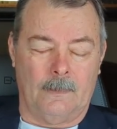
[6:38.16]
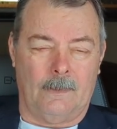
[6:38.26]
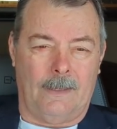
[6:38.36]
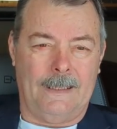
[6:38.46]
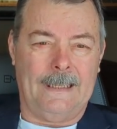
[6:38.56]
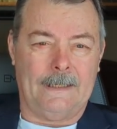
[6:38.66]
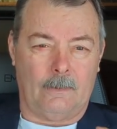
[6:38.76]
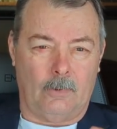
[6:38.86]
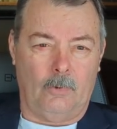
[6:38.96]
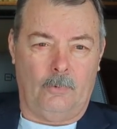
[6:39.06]
Now, I had
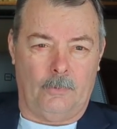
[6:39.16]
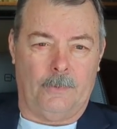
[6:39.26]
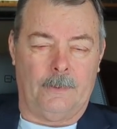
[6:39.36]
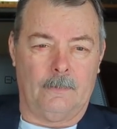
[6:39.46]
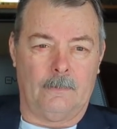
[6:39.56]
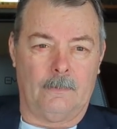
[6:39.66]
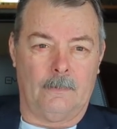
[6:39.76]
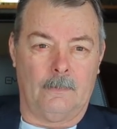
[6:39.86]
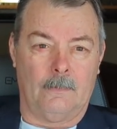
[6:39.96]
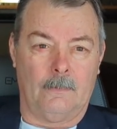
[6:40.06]
learned
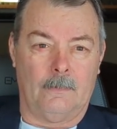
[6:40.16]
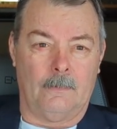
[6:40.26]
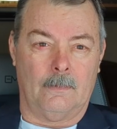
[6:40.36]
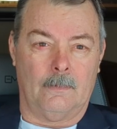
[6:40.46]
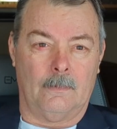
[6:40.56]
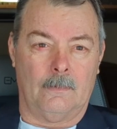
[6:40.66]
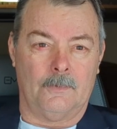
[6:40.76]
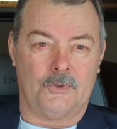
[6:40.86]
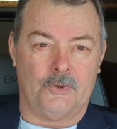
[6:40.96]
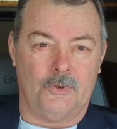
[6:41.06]

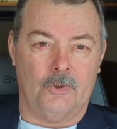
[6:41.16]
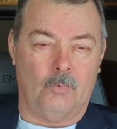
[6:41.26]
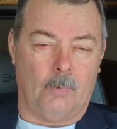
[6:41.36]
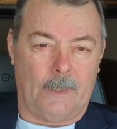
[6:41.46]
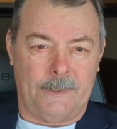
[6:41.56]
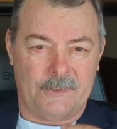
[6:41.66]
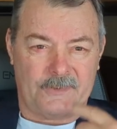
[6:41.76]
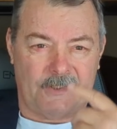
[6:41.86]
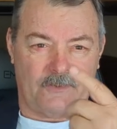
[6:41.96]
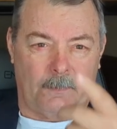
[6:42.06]
to do what I
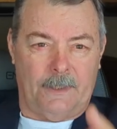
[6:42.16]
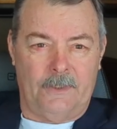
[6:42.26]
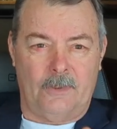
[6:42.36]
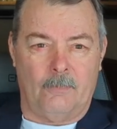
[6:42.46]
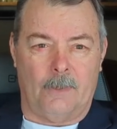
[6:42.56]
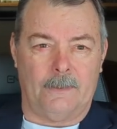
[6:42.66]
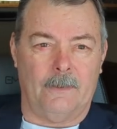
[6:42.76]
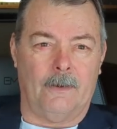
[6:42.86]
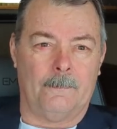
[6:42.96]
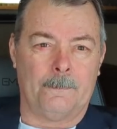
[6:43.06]
just explained to you right
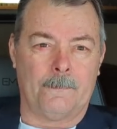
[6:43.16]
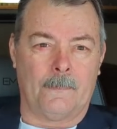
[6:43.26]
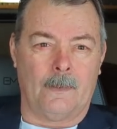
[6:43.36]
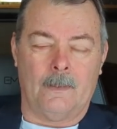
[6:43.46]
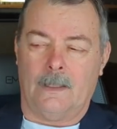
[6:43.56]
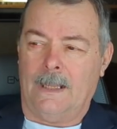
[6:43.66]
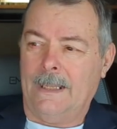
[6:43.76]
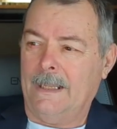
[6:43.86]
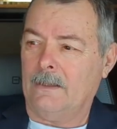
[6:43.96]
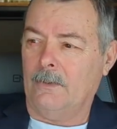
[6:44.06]
there.
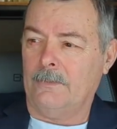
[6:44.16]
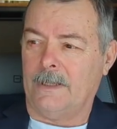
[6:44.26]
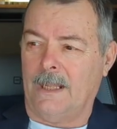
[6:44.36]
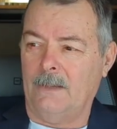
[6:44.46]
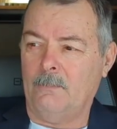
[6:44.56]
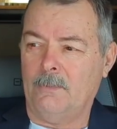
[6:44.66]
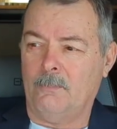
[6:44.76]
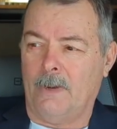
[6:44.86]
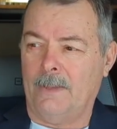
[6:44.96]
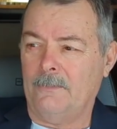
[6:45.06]
I had learned that I would
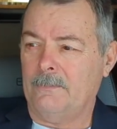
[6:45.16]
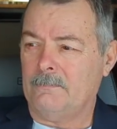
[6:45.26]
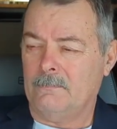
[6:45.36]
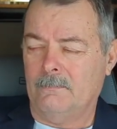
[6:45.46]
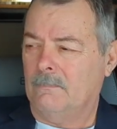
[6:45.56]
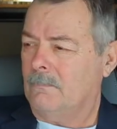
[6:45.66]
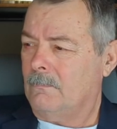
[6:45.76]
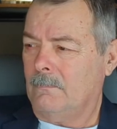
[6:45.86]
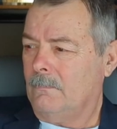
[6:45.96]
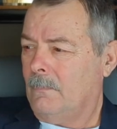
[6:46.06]
rather.
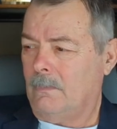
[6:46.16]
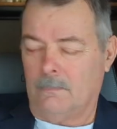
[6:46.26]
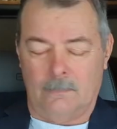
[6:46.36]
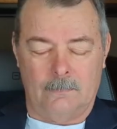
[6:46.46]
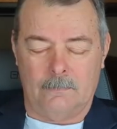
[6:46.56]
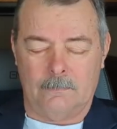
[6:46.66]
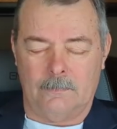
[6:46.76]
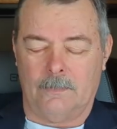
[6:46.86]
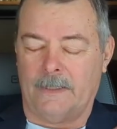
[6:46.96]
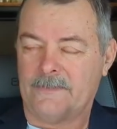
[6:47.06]

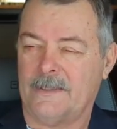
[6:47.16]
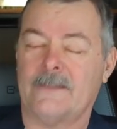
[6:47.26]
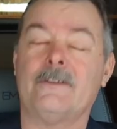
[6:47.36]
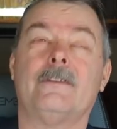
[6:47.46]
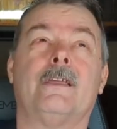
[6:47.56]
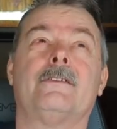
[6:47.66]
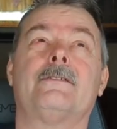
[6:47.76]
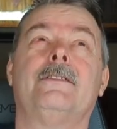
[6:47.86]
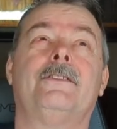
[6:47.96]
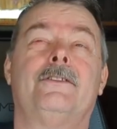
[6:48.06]
No, that's, that's,
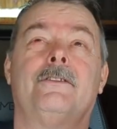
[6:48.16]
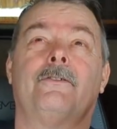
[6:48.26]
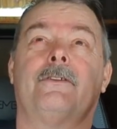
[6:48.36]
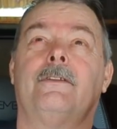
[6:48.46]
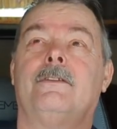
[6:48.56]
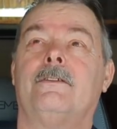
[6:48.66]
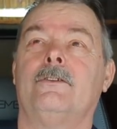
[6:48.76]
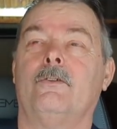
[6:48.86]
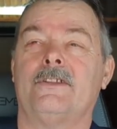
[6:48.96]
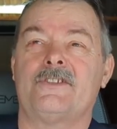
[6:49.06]
that's, see, there's a,
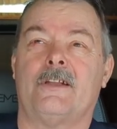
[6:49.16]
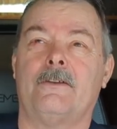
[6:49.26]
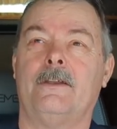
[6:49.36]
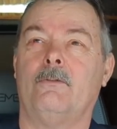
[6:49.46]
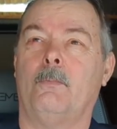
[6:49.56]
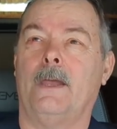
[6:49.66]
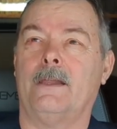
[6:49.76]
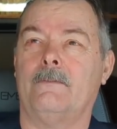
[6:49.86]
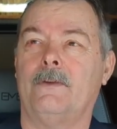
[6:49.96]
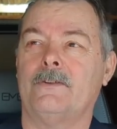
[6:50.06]
don't get suckered into a
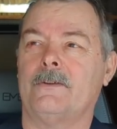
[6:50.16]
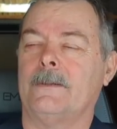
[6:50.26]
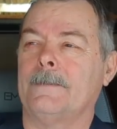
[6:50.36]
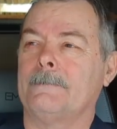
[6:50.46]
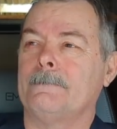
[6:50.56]
bad confession.